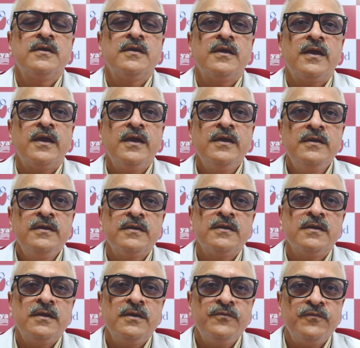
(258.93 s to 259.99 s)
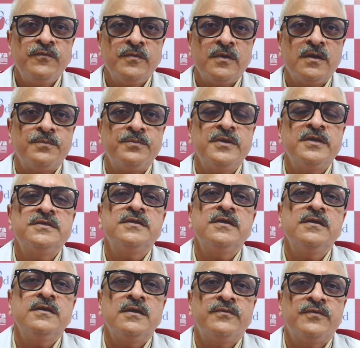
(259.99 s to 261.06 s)
And if
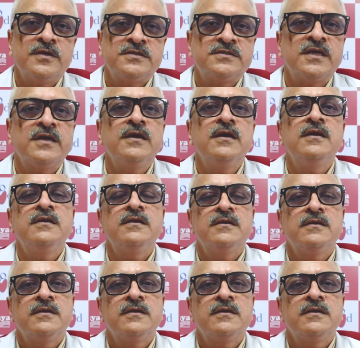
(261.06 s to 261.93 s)
a child